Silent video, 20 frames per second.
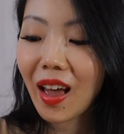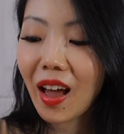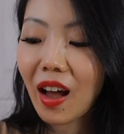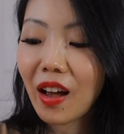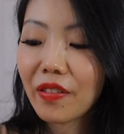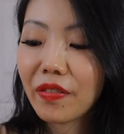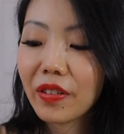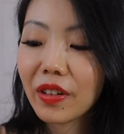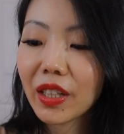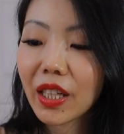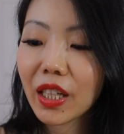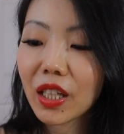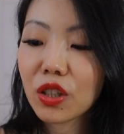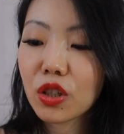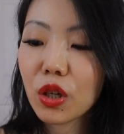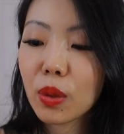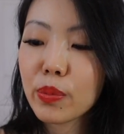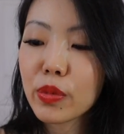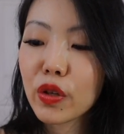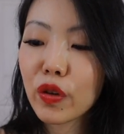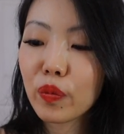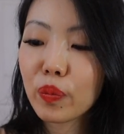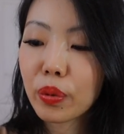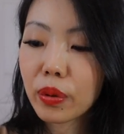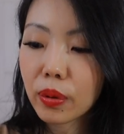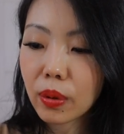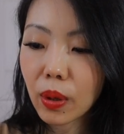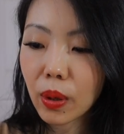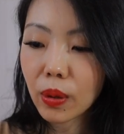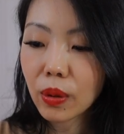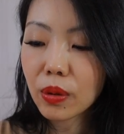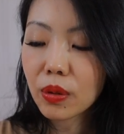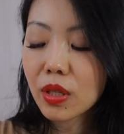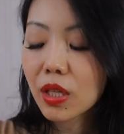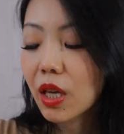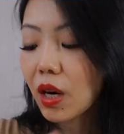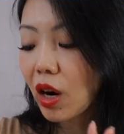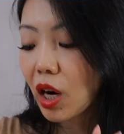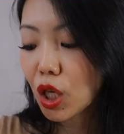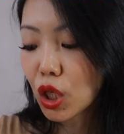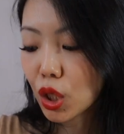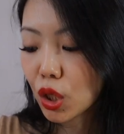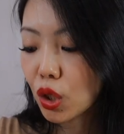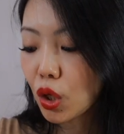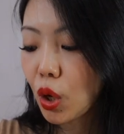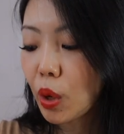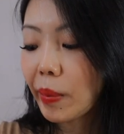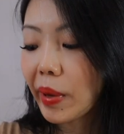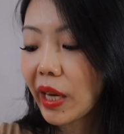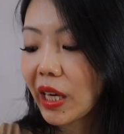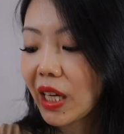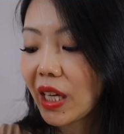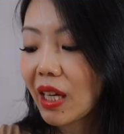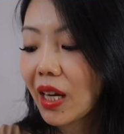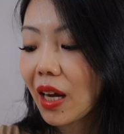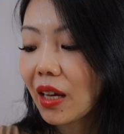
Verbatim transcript: I feel like in terms of pros, there are so many.